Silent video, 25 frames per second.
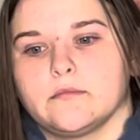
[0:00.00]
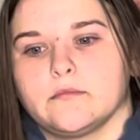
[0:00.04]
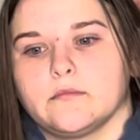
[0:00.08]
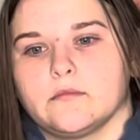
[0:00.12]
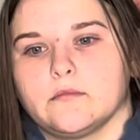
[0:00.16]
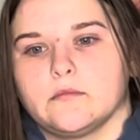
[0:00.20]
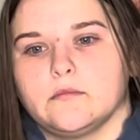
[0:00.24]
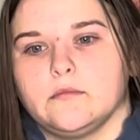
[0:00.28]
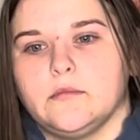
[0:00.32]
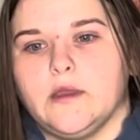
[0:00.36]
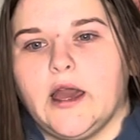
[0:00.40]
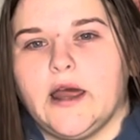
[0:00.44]

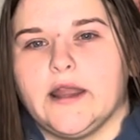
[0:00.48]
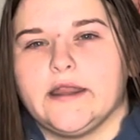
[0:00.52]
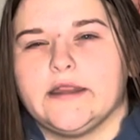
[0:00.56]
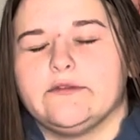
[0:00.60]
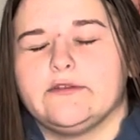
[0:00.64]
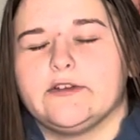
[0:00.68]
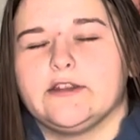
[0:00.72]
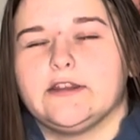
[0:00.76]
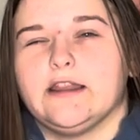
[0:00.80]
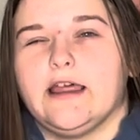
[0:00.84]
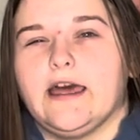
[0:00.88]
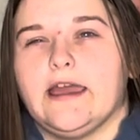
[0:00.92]
Not
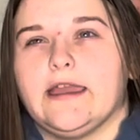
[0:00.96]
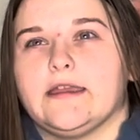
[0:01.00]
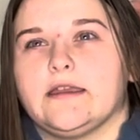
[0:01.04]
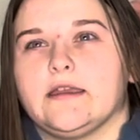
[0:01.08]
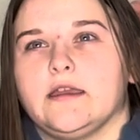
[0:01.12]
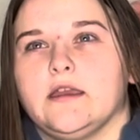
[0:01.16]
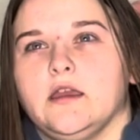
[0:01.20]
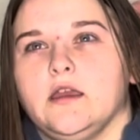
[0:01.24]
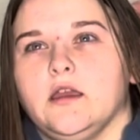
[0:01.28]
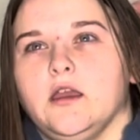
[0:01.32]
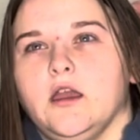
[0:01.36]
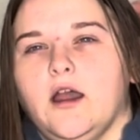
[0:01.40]
even like,
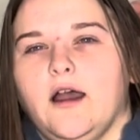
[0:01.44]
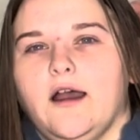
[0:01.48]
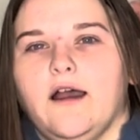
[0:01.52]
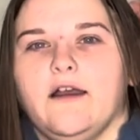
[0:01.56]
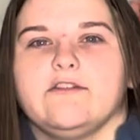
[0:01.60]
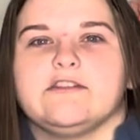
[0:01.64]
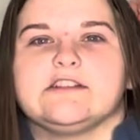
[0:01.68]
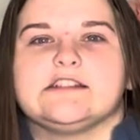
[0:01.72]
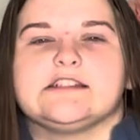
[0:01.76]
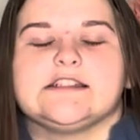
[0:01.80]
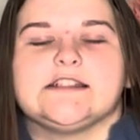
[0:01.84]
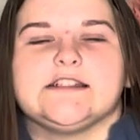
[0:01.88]

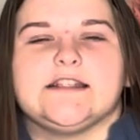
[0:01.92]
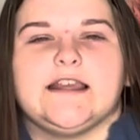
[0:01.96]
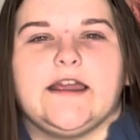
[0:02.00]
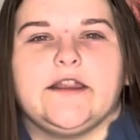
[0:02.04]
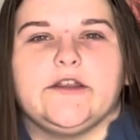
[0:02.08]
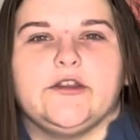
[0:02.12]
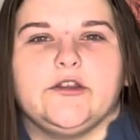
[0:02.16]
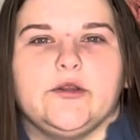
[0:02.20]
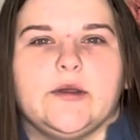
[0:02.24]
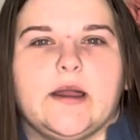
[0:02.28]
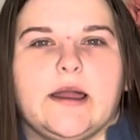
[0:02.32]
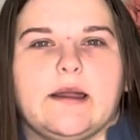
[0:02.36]
obviously I
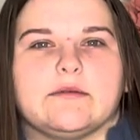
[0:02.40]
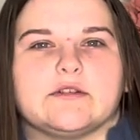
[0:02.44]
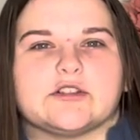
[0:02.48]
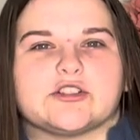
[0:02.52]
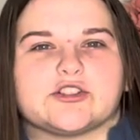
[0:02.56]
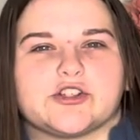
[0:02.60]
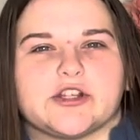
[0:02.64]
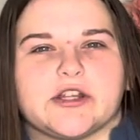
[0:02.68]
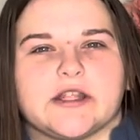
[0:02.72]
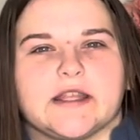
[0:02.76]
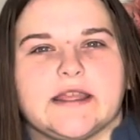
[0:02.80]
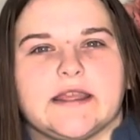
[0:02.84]
knew I was
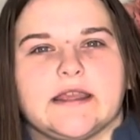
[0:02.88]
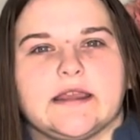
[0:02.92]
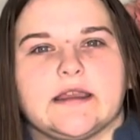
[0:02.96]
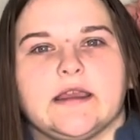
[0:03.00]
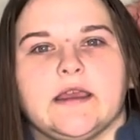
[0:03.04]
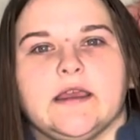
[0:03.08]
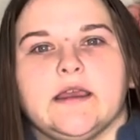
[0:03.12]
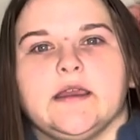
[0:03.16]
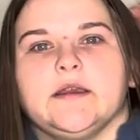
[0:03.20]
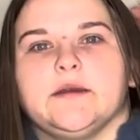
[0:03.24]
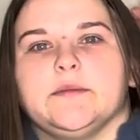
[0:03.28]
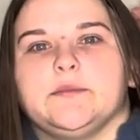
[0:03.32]
drinking,
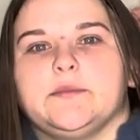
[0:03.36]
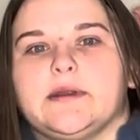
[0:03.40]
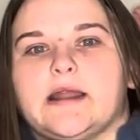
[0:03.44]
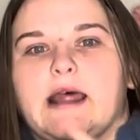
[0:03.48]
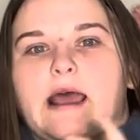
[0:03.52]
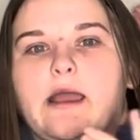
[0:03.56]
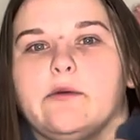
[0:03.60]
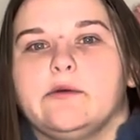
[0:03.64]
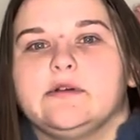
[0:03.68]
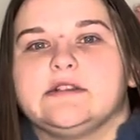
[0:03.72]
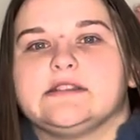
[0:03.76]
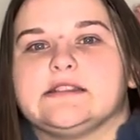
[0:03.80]
but I
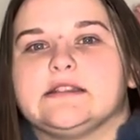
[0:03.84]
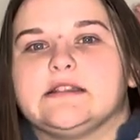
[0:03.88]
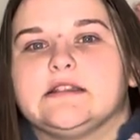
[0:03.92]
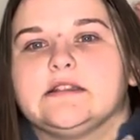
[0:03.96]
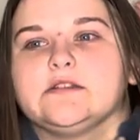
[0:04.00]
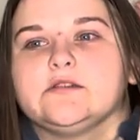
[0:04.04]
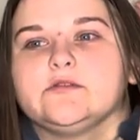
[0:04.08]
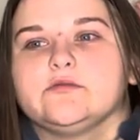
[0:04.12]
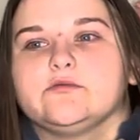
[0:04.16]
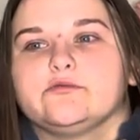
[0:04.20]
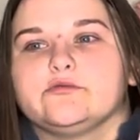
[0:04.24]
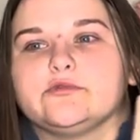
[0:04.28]
wasn't
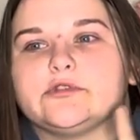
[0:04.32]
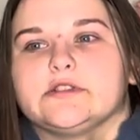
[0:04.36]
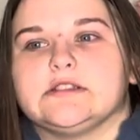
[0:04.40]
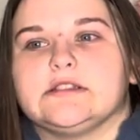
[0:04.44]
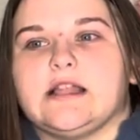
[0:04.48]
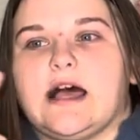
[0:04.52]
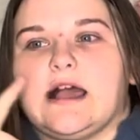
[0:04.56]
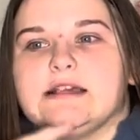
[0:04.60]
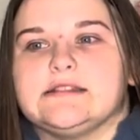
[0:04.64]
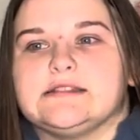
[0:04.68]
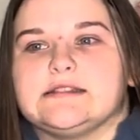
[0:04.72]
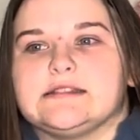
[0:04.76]

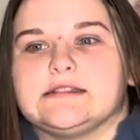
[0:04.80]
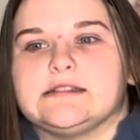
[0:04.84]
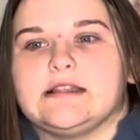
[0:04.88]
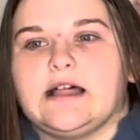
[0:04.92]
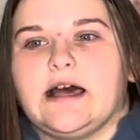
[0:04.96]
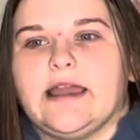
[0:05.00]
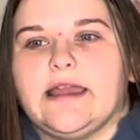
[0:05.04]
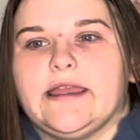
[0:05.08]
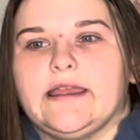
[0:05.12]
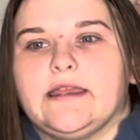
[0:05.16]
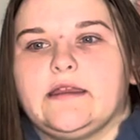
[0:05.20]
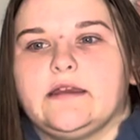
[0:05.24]
realizing
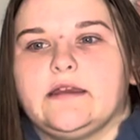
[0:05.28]
like,